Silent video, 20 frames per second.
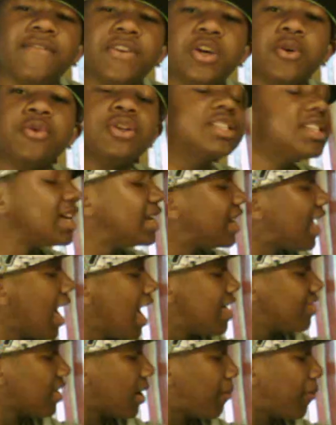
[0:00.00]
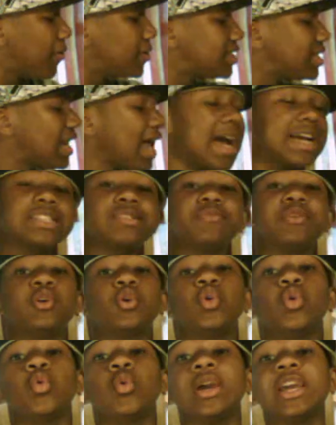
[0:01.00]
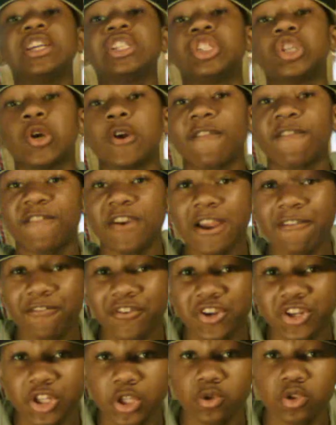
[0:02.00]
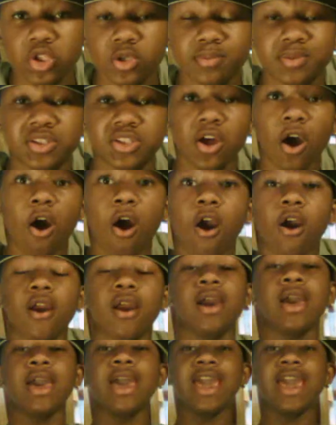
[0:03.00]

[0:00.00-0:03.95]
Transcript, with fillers: viewers, and that person asked me, who is your favorite YouTube star?